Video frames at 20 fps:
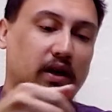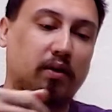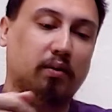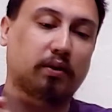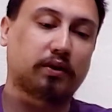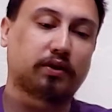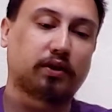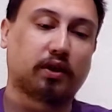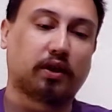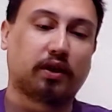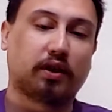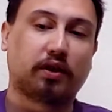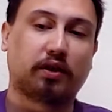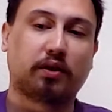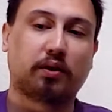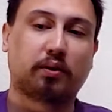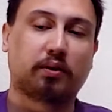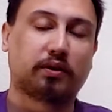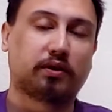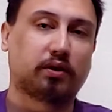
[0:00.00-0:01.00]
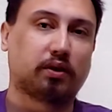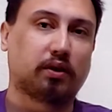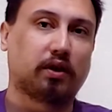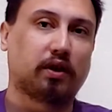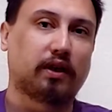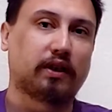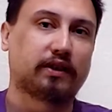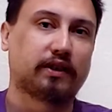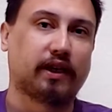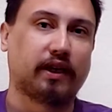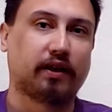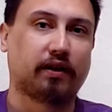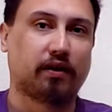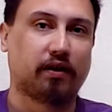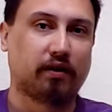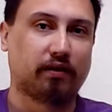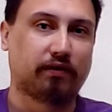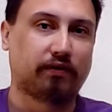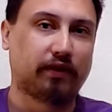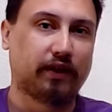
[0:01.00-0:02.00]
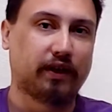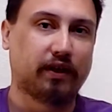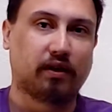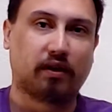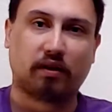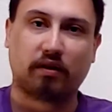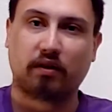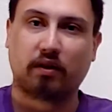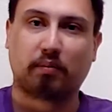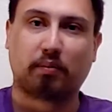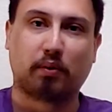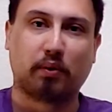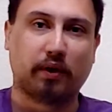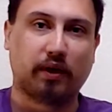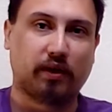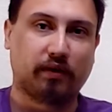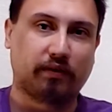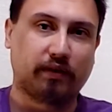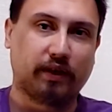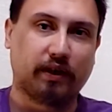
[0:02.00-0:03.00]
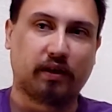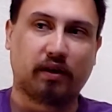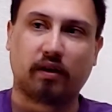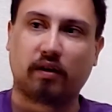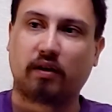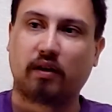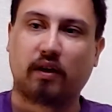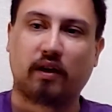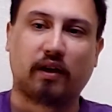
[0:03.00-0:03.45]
what you're going to do is you're going to take your finger, your pointer finger,